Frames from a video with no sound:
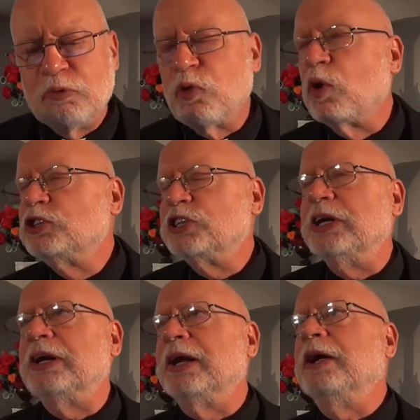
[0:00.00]

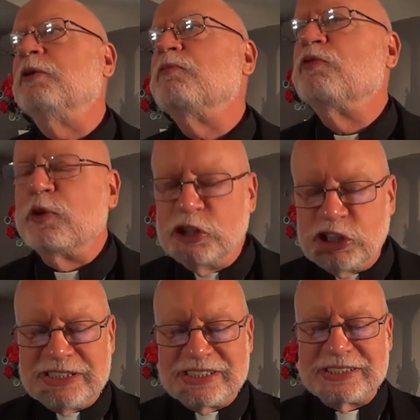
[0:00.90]
Fortunately for
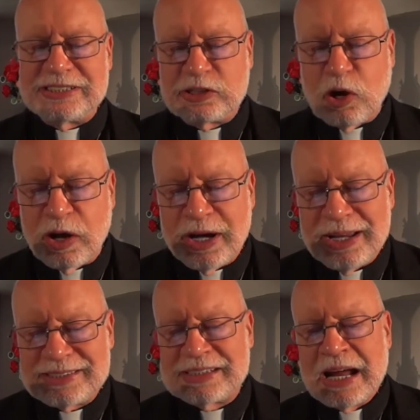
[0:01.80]
Jesus'
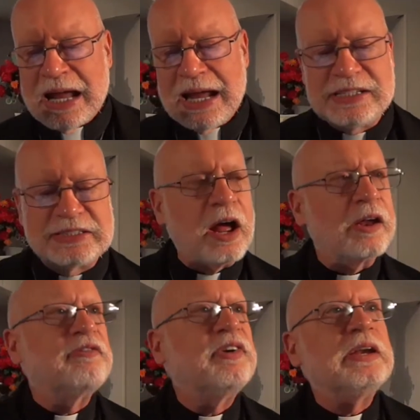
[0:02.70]
audience, he's not
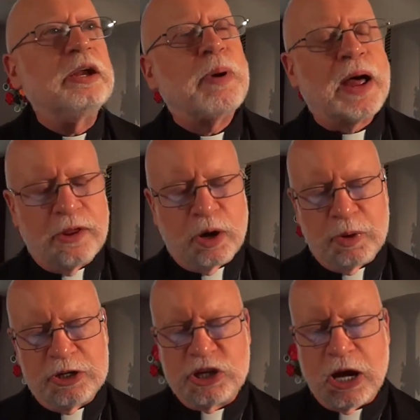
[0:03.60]
offended by their
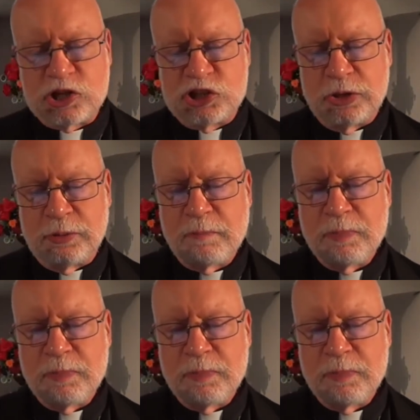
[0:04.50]
rejection.